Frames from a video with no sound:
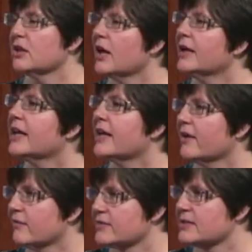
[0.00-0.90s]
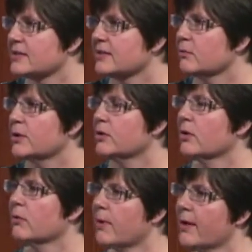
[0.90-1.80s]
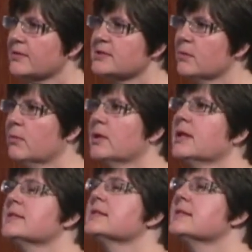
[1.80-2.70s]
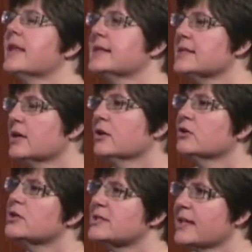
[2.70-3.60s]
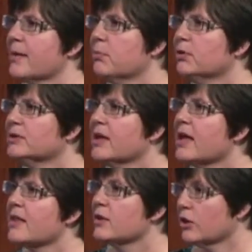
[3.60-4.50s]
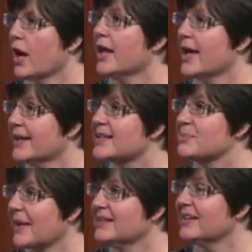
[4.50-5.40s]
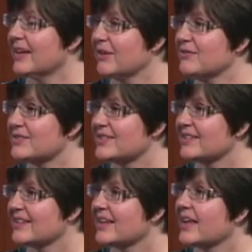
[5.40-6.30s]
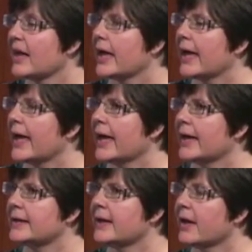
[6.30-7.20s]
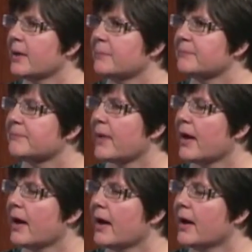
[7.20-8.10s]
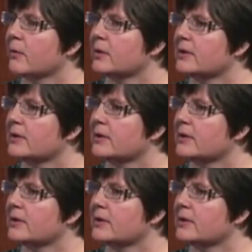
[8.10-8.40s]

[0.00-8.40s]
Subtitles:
of gifts when you're around someone that's ill or disabled. They're kind of unexpected gifts, and I would